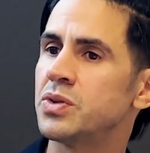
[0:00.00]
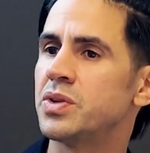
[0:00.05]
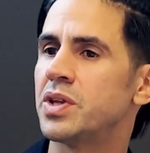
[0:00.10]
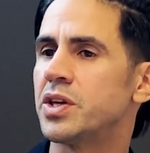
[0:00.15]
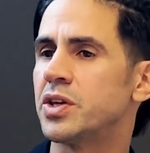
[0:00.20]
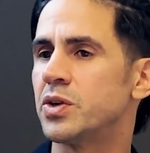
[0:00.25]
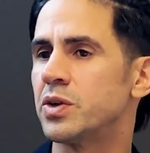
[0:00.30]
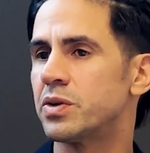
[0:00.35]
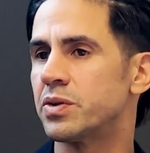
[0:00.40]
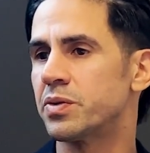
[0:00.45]

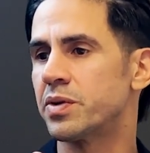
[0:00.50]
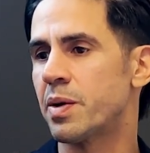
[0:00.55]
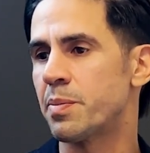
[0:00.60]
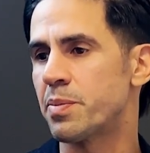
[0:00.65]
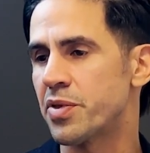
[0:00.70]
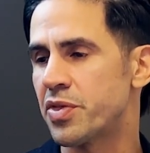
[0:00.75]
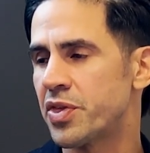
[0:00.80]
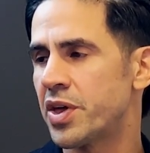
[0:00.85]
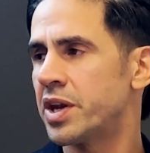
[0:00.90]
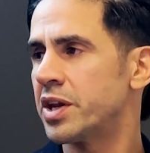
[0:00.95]
that you're
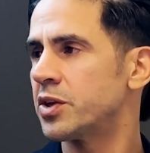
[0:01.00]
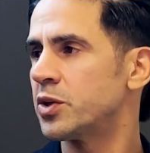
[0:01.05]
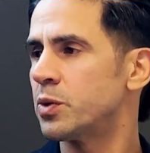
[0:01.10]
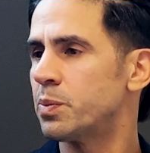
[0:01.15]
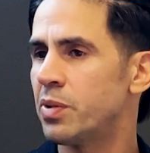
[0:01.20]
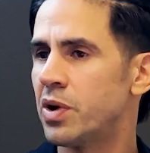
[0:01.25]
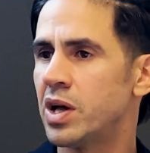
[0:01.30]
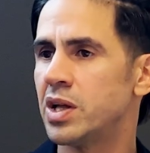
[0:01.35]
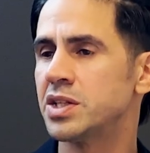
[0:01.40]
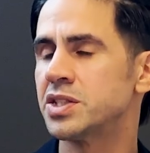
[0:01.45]
empathetic, you
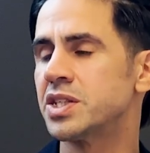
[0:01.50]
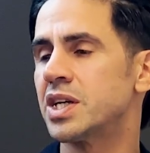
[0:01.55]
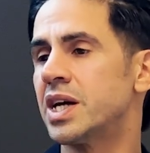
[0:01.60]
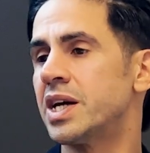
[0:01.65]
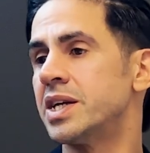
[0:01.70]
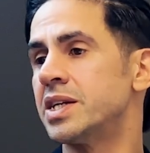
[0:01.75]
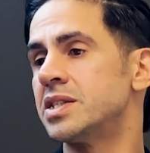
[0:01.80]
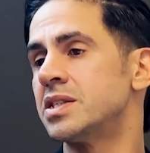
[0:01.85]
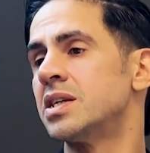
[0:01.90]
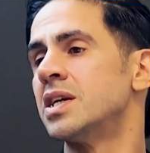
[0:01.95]

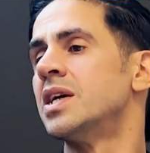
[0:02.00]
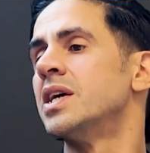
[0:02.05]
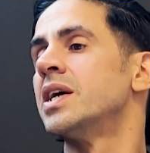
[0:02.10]
apologize.